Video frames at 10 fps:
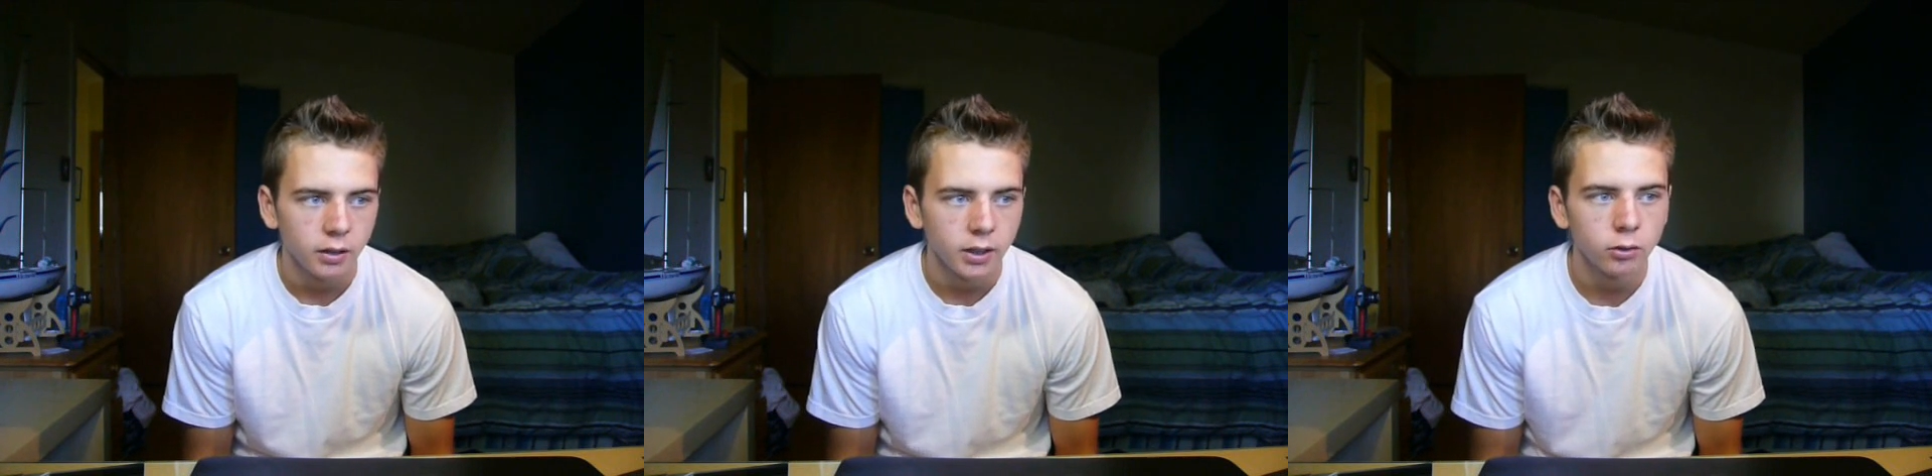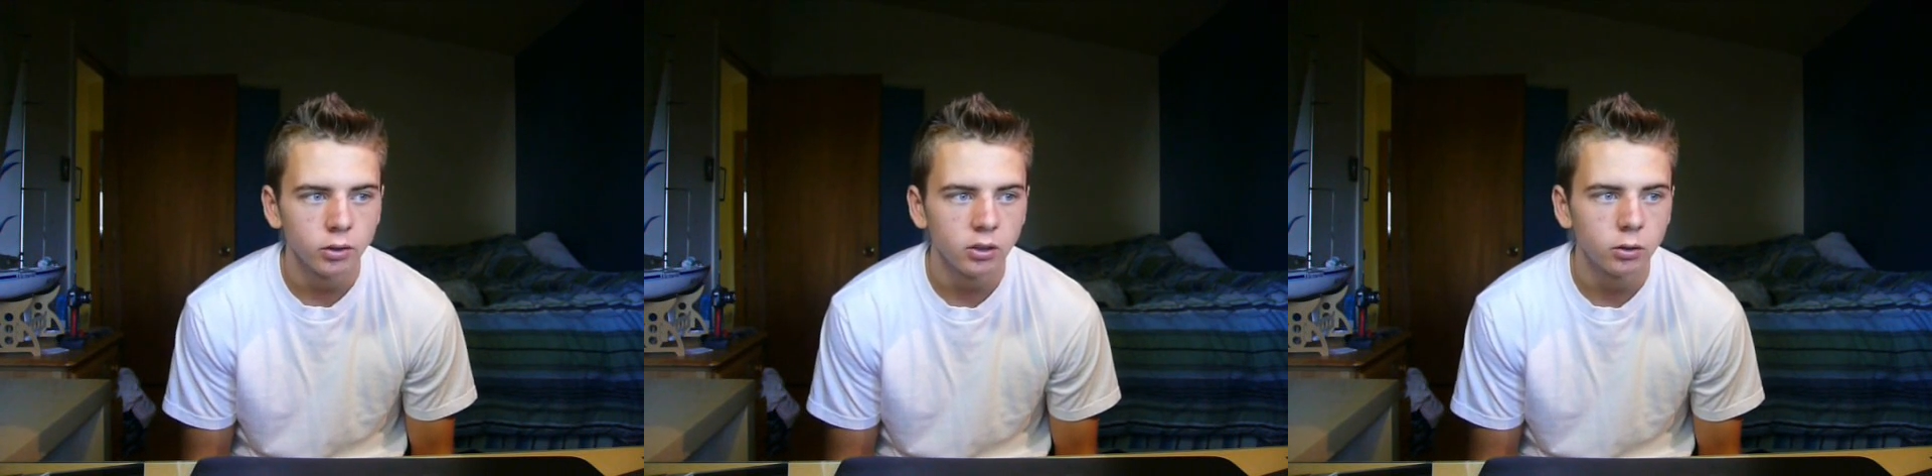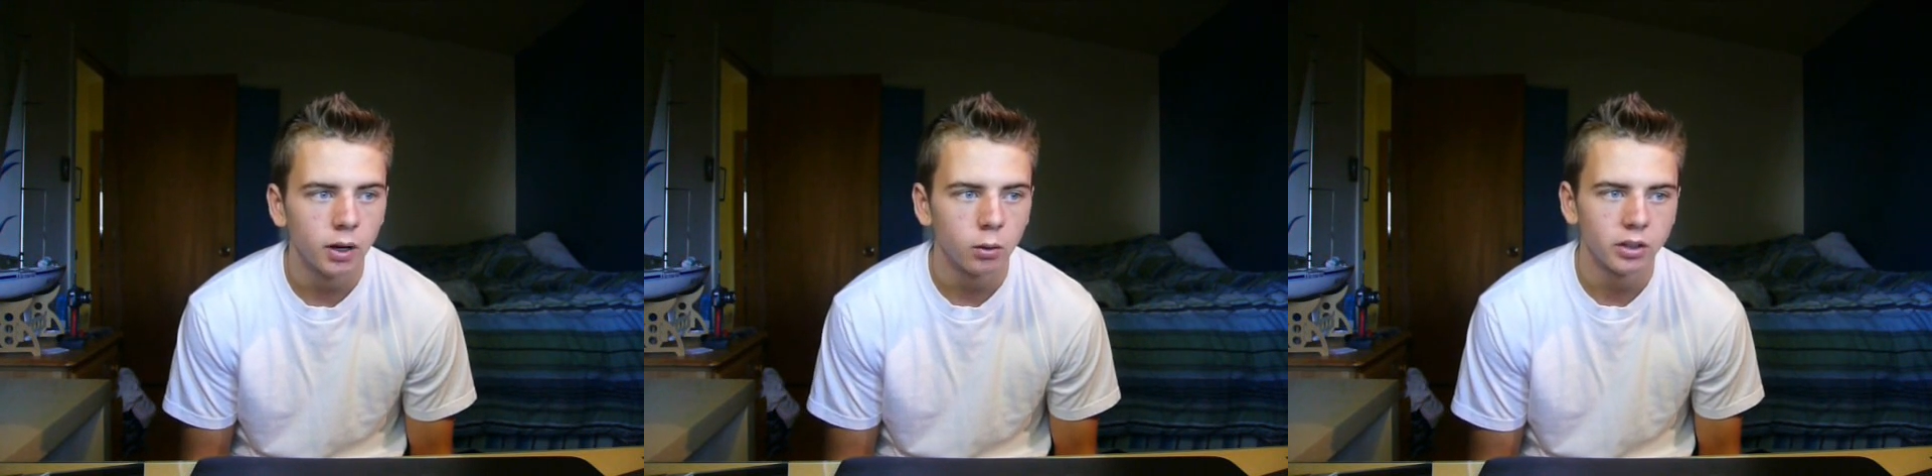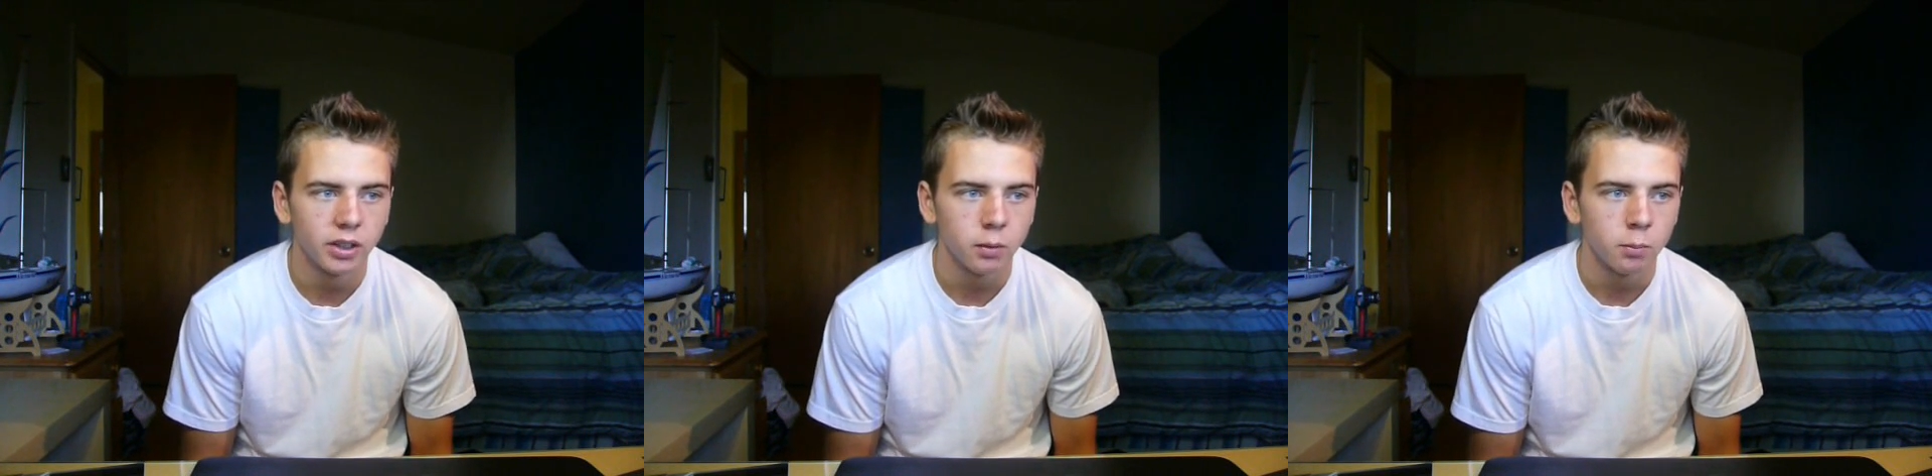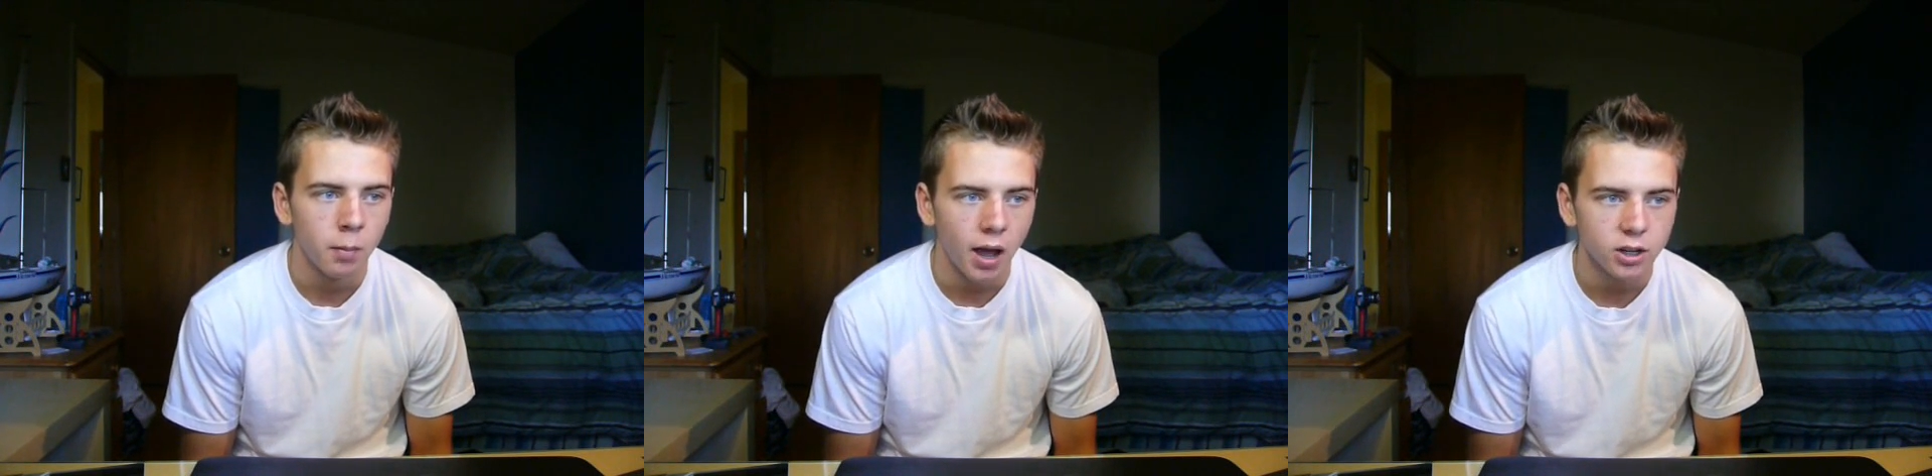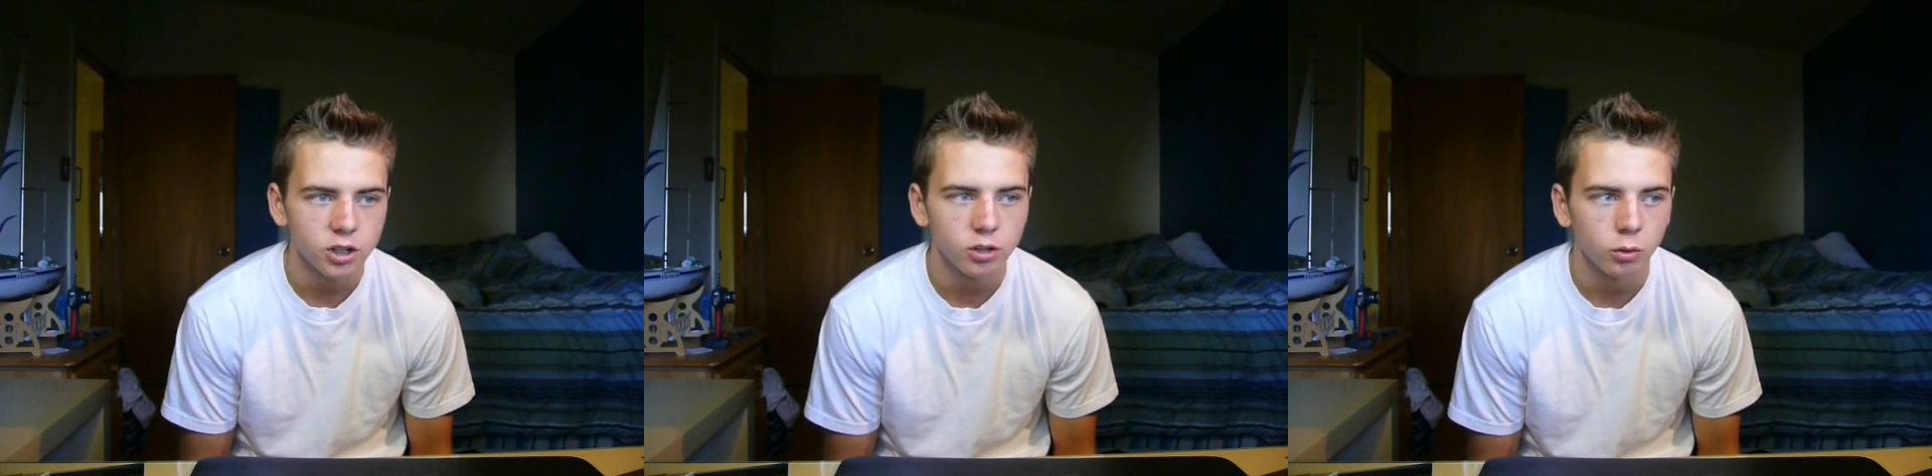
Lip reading: Then you need to buy one that matches